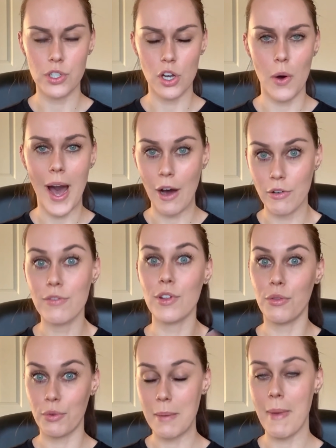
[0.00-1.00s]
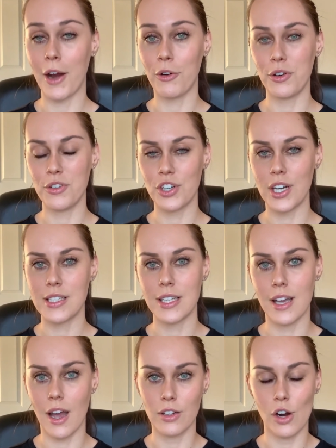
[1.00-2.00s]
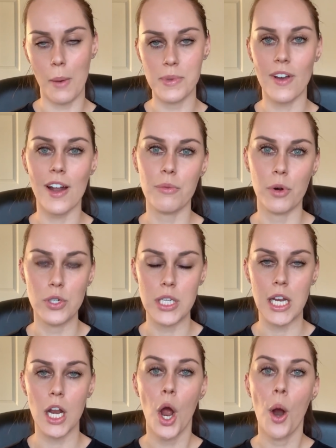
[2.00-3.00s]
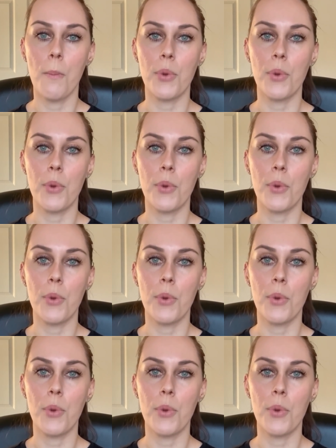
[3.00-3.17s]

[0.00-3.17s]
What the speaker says: So out of the three macronutrients, again, carbs, fat, and protein,